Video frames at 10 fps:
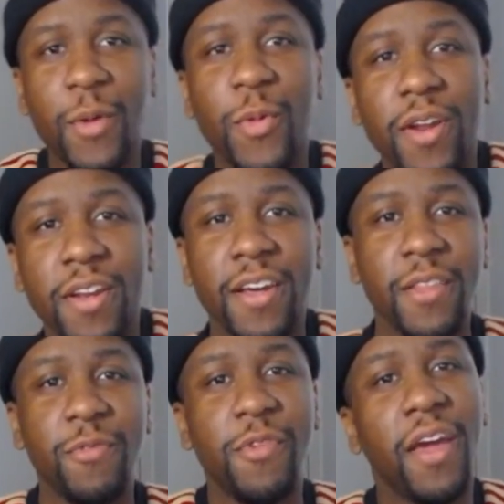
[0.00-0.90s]
with another
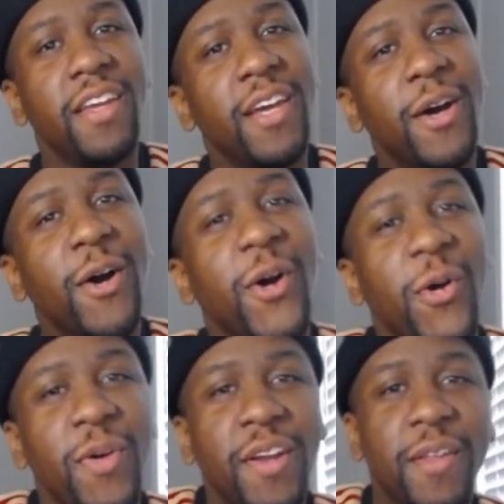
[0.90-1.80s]
video,
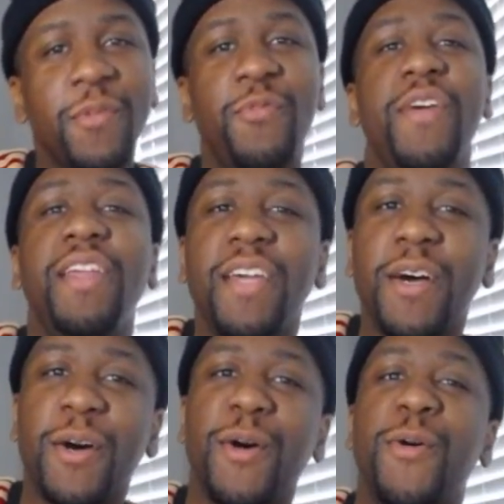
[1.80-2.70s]
another video,
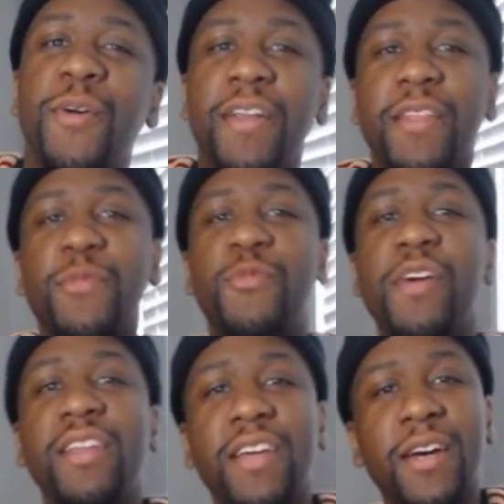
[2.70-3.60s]
another
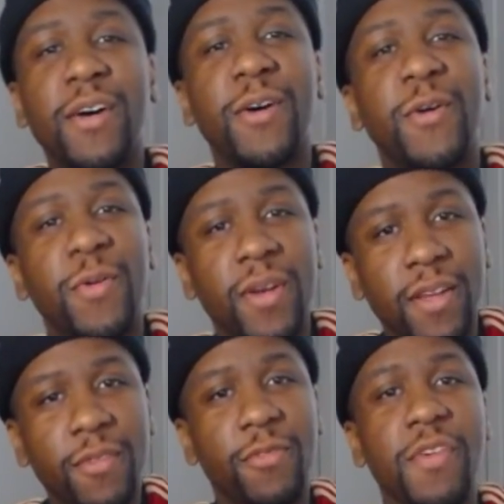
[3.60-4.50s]
video, another
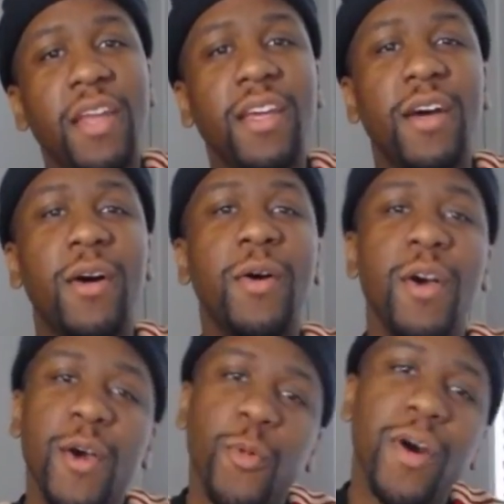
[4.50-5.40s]
video.
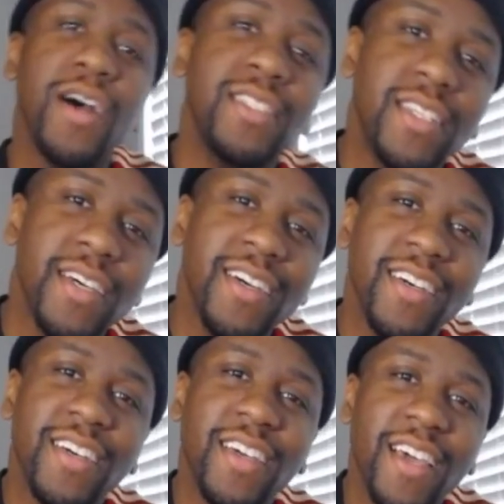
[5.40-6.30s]
What's good?
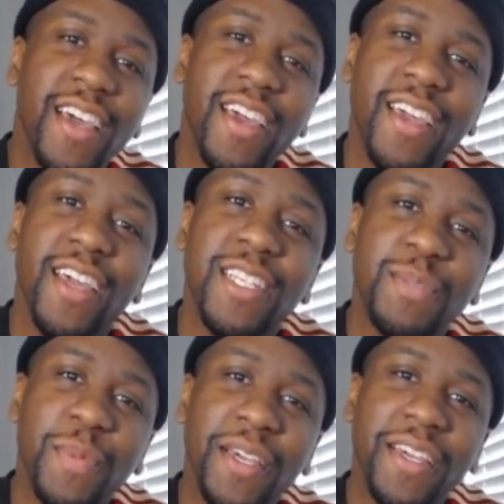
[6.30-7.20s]
It's
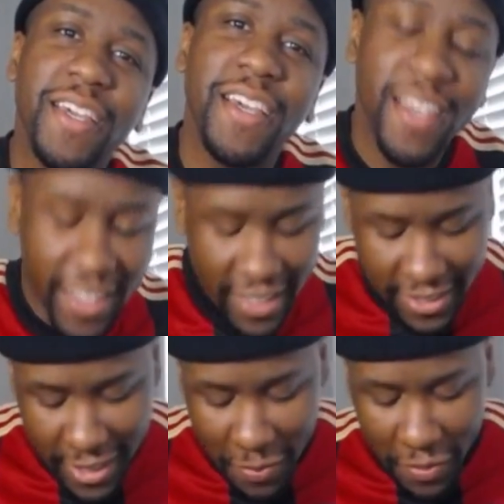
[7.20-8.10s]
me,
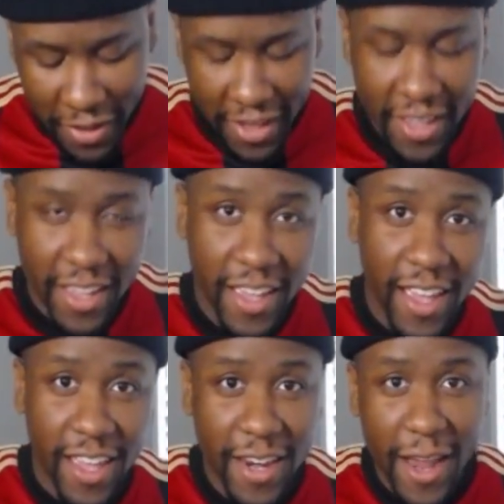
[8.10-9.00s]
DTB,
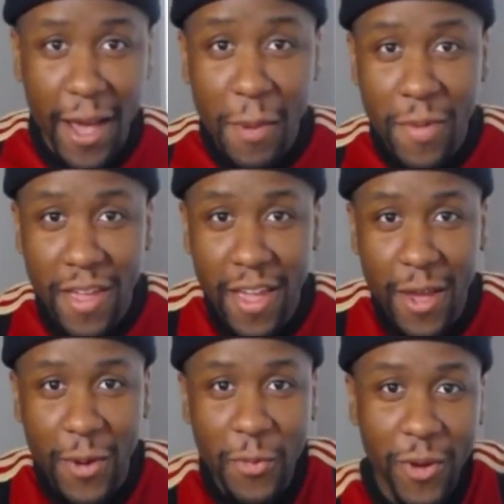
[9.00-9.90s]
and I'm here
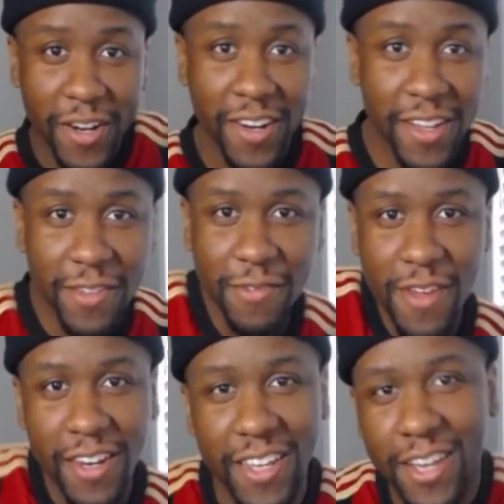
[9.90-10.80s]
with another
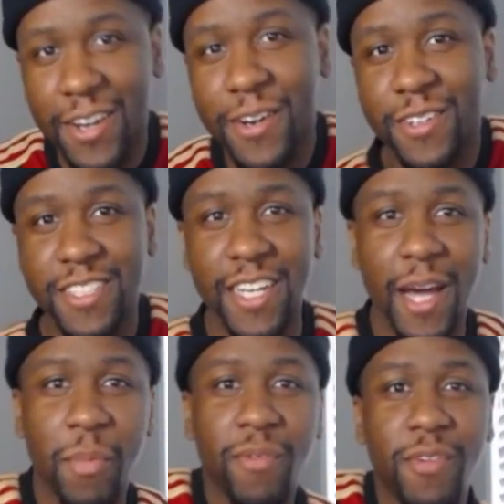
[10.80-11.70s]
video. Check out my
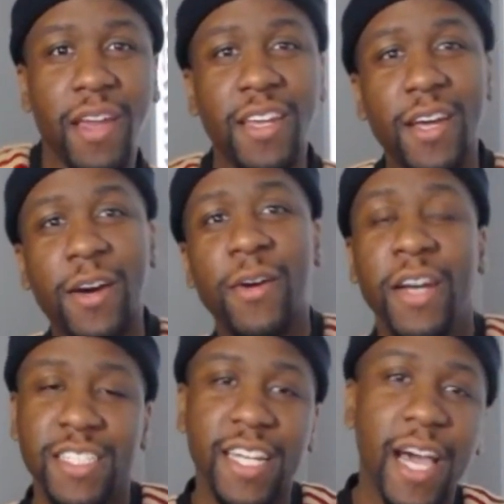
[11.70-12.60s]
video,
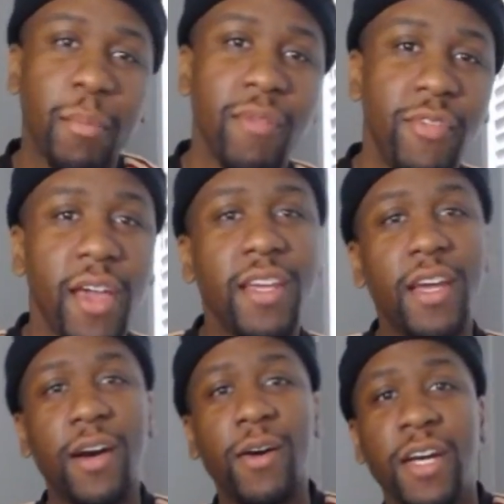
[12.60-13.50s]
check out my video,
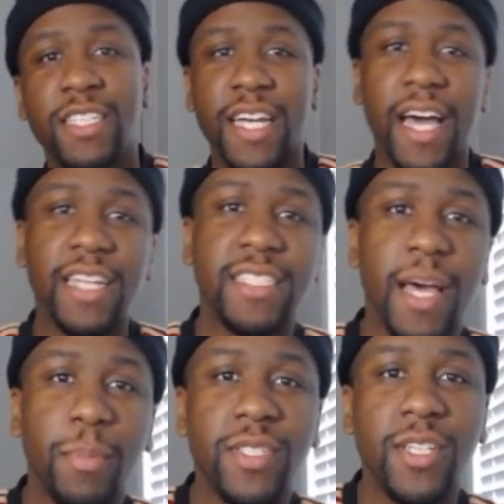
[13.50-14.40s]
check out this
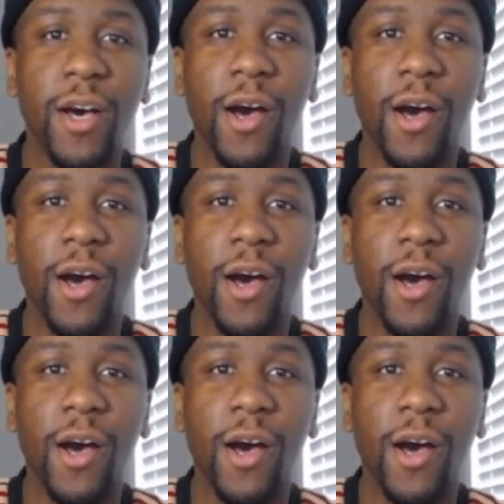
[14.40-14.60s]
episode.